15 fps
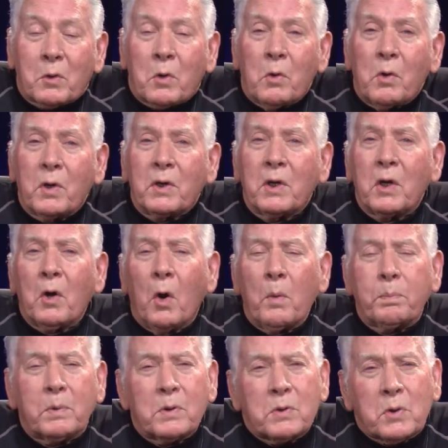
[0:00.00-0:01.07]
coin he
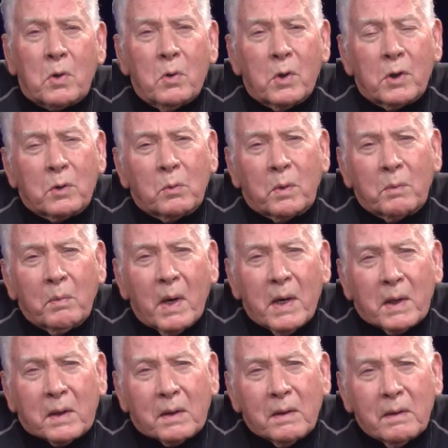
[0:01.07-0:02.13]
hoped his coin would
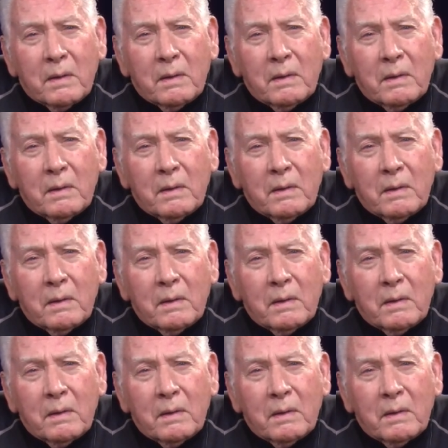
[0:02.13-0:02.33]
make.